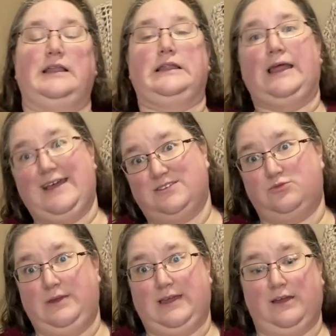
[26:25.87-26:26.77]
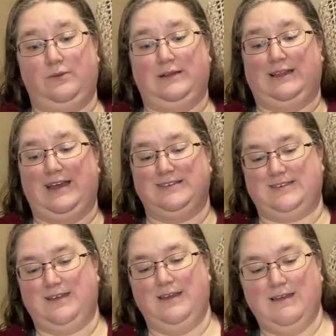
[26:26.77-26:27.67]
last week I
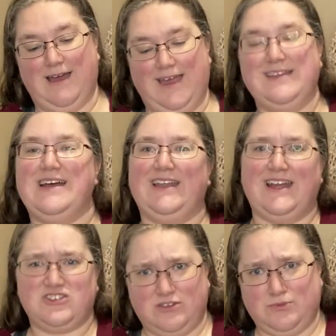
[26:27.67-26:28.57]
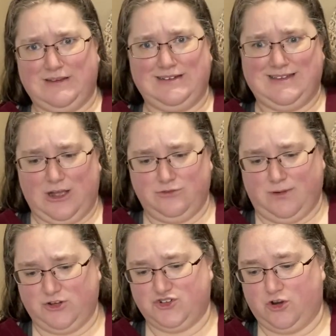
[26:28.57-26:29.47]
realized I had not actually written down
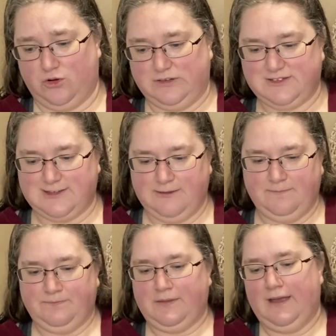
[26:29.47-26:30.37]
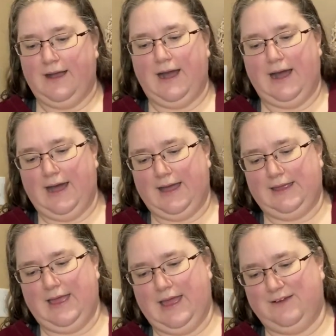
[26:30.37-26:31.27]
March goals.
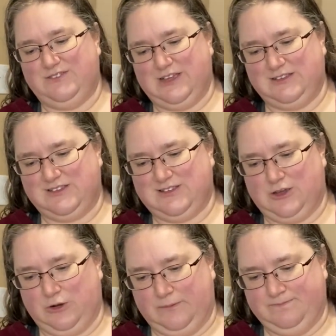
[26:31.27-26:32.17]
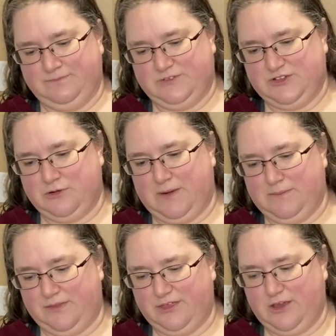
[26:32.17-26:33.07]
I have done so. So my
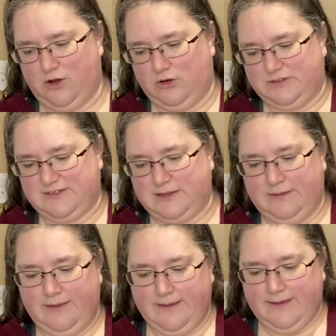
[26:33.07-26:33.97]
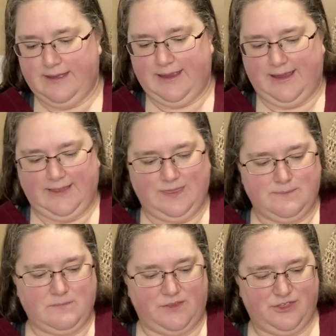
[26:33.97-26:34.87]
monthly goals, in
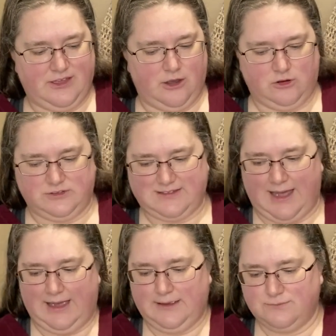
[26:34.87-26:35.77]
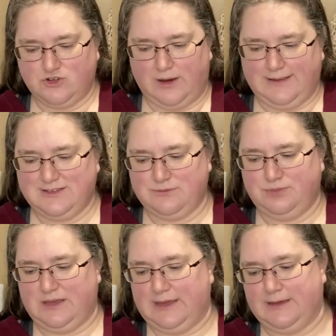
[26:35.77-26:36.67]
the monthly goals, I am trying to
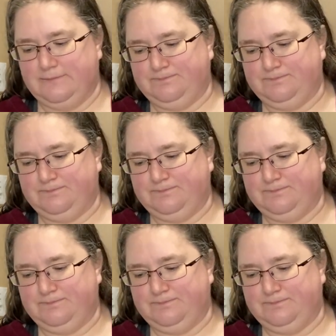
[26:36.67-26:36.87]
be